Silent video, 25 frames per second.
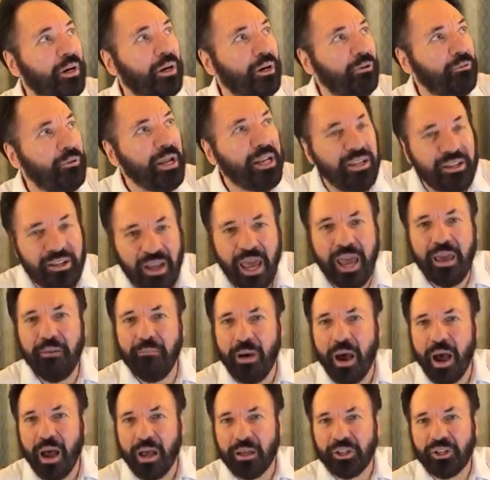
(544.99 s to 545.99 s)

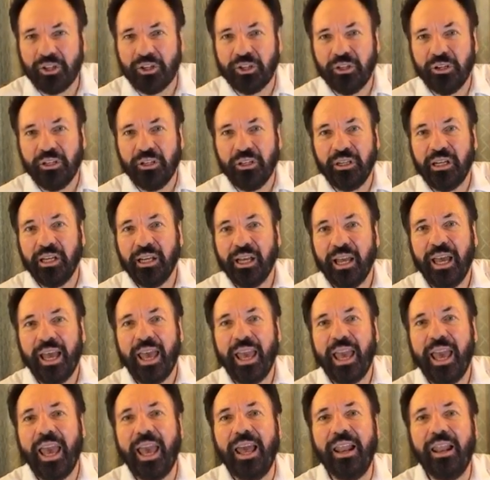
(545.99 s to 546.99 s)
redeem us
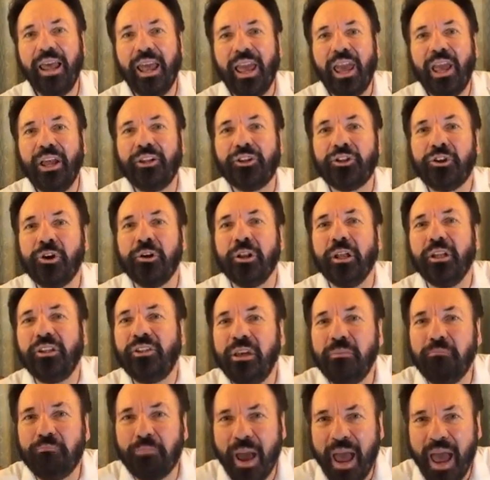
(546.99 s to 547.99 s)
in
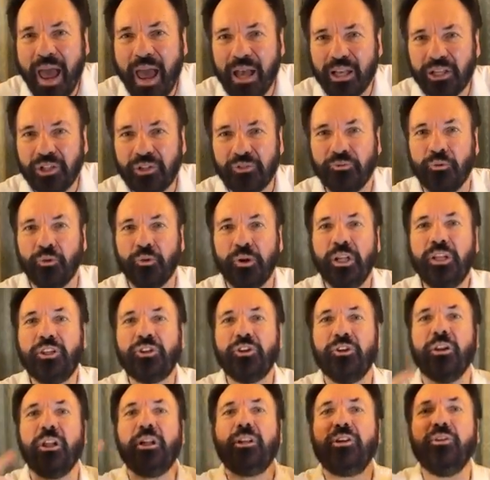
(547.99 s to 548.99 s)
eternity past for
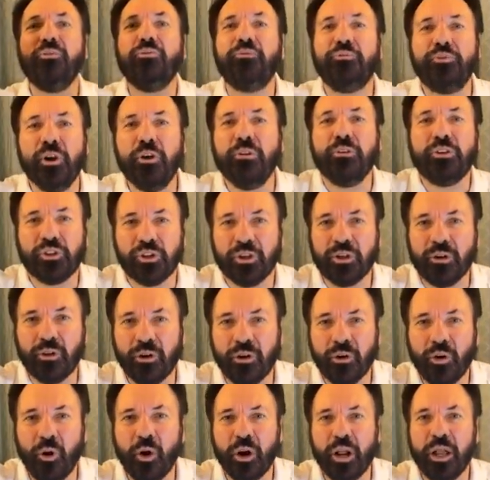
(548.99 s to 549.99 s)
eternity future,
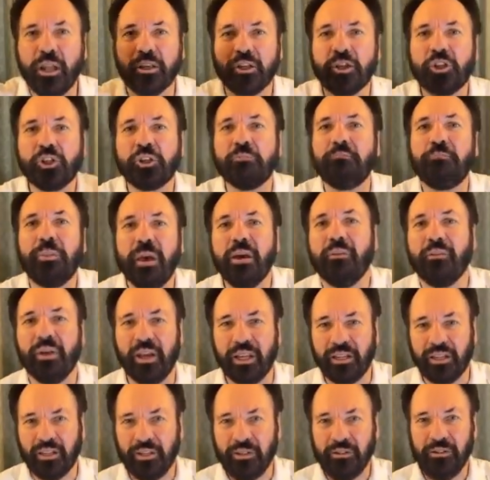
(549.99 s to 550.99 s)
or in the
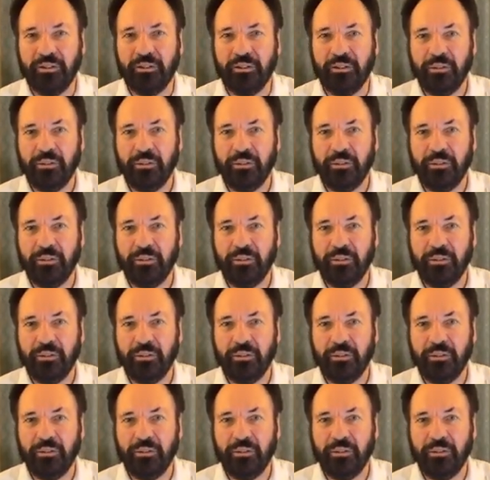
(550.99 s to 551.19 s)
spirit.